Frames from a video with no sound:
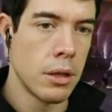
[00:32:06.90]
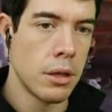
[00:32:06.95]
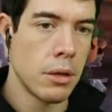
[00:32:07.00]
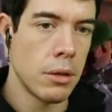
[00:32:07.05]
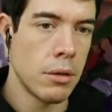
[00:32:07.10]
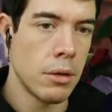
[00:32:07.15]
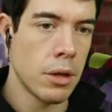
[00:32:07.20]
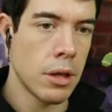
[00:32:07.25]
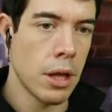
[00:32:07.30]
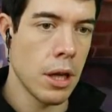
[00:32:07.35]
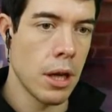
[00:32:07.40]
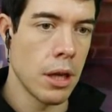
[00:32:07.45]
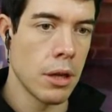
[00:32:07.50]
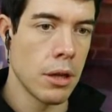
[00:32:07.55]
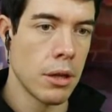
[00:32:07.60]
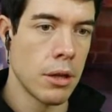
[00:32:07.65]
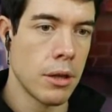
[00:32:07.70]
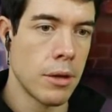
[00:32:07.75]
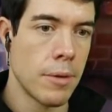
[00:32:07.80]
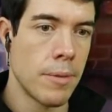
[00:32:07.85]
oh, look at that.
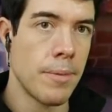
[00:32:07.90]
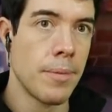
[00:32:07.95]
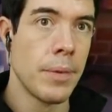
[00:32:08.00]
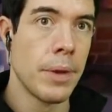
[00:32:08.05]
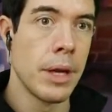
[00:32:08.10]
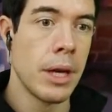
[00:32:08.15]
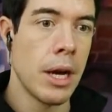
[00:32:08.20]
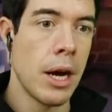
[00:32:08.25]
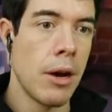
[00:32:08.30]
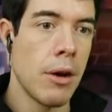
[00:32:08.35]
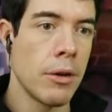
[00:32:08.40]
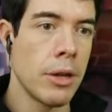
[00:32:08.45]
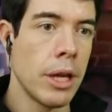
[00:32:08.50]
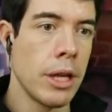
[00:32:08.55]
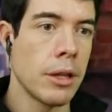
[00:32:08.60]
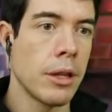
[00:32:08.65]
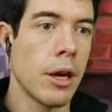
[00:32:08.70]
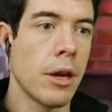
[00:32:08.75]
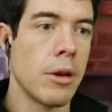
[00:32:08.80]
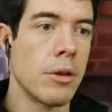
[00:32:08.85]
Oh, I
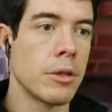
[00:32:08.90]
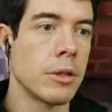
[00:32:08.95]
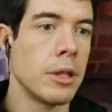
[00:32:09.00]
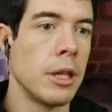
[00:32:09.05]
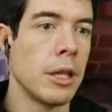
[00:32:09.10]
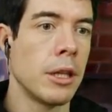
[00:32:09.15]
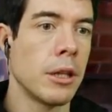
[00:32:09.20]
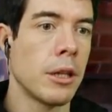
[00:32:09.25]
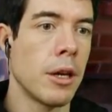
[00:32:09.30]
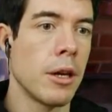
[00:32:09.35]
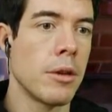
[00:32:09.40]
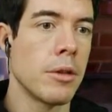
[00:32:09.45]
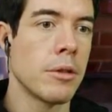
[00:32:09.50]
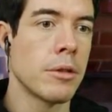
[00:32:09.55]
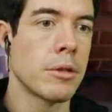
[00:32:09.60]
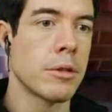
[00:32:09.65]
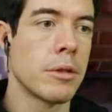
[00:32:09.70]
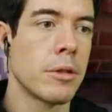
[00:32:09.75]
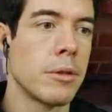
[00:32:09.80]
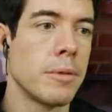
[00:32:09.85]
need those, needed
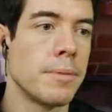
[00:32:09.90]
those.